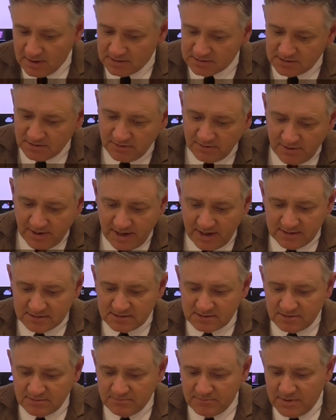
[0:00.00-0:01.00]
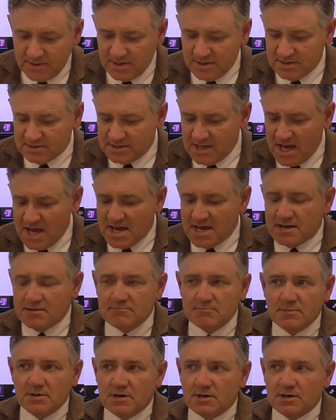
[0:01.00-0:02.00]
So your answer to B is, hey,
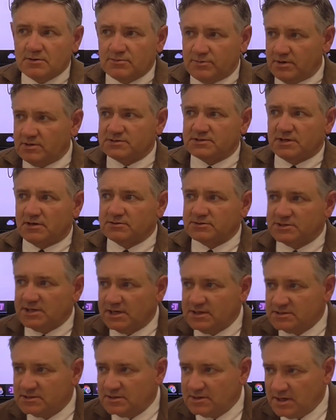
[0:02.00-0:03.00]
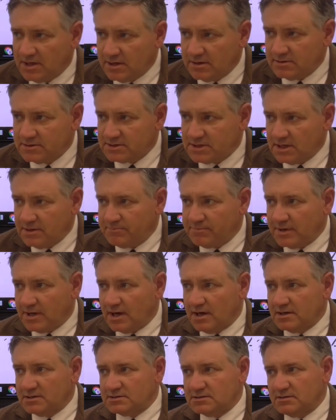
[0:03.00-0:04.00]
there's no change in the energy
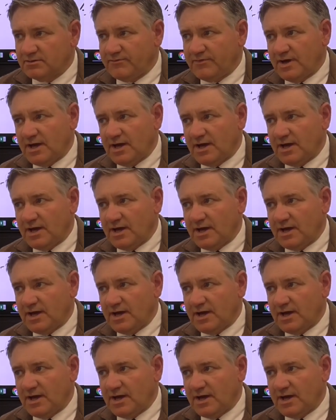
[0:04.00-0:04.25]
because of the